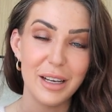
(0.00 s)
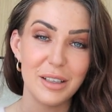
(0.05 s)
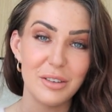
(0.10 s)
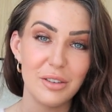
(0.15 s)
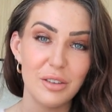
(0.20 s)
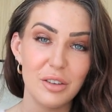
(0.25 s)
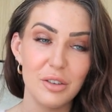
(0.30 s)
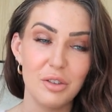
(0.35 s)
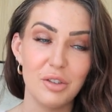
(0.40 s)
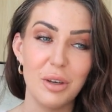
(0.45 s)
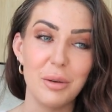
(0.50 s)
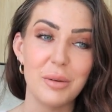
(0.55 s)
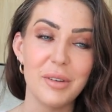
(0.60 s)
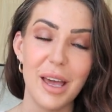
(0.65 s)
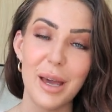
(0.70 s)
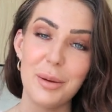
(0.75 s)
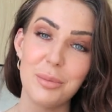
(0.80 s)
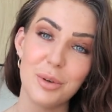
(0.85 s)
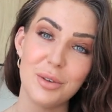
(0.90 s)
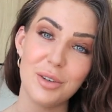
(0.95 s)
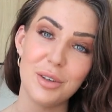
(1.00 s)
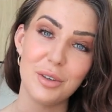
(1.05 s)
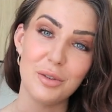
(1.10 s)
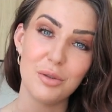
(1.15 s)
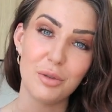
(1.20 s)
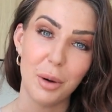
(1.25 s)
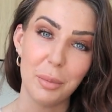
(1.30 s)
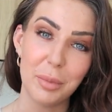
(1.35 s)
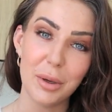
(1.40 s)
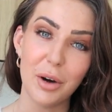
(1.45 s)
and she was able to
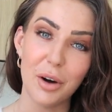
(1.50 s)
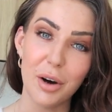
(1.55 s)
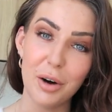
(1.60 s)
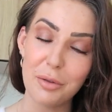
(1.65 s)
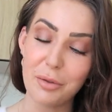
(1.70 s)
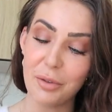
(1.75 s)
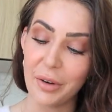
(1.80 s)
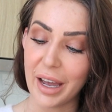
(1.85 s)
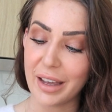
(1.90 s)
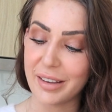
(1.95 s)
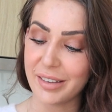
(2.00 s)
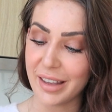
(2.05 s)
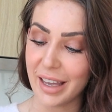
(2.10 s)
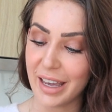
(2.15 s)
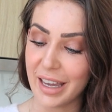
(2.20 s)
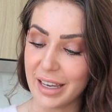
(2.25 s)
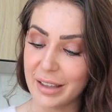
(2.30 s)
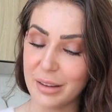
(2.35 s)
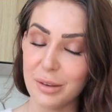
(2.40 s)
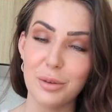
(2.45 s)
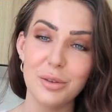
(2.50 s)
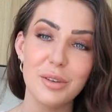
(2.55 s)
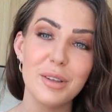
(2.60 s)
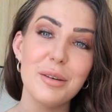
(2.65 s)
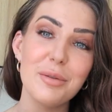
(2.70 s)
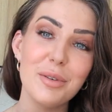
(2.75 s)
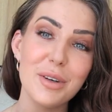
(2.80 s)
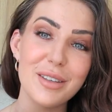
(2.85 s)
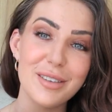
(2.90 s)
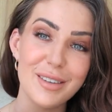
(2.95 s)
drop it off as a little
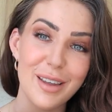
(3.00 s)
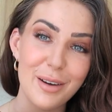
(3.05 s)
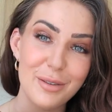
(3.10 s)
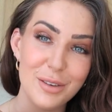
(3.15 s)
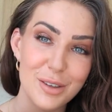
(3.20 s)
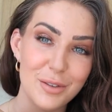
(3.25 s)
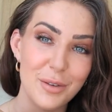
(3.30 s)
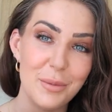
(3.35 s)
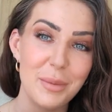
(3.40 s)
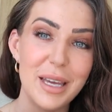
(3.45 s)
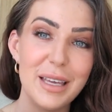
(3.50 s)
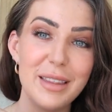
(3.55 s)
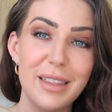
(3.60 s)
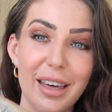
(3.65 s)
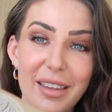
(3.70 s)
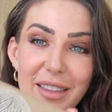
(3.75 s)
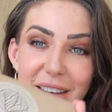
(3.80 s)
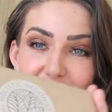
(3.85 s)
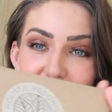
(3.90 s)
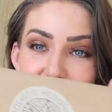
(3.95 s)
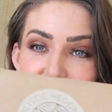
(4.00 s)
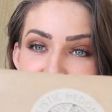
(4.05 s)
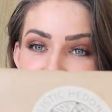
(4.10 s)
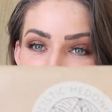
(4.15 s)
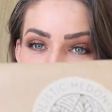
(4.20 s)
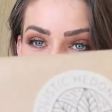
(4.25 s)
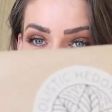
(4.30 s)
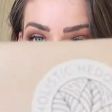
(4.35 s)
delivery service for me the other night.